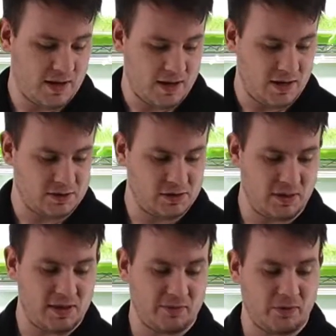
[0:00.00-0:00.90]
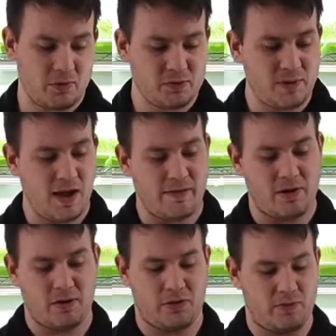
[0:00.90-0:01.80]
And then of course we have
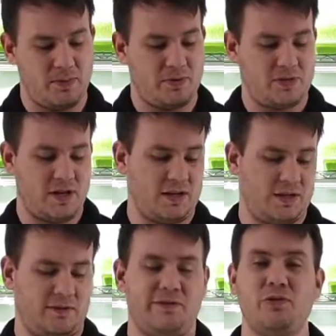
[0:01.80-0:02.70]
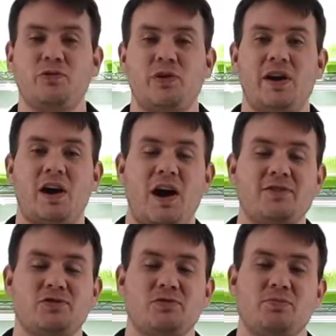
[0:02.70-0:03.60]
our 3% food grade
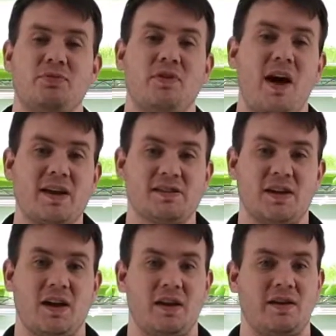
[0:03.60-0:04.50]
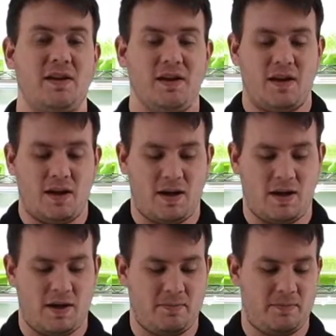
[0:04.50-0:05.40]
hydrogen peroxide.
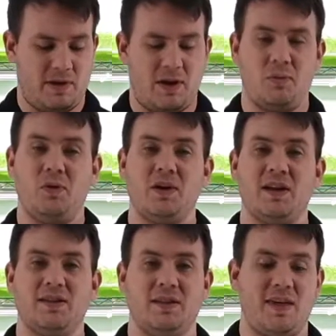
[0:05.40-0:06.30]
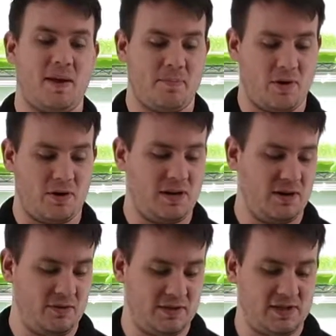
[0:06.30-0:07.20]
And we'll get to that part
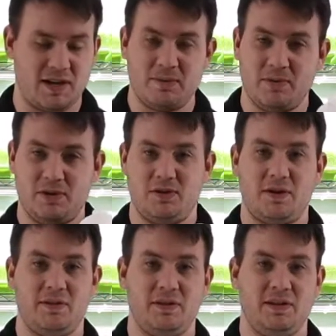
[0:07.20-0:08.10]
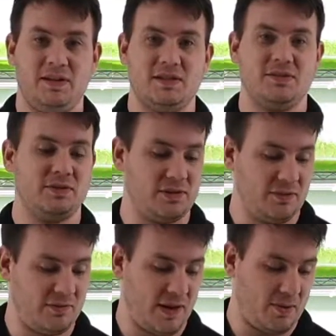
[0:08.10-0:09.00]
here in a second, but you definitely need this for
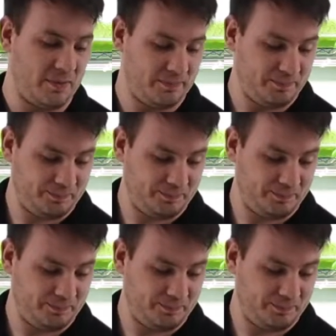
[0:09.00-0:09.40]
sunflower.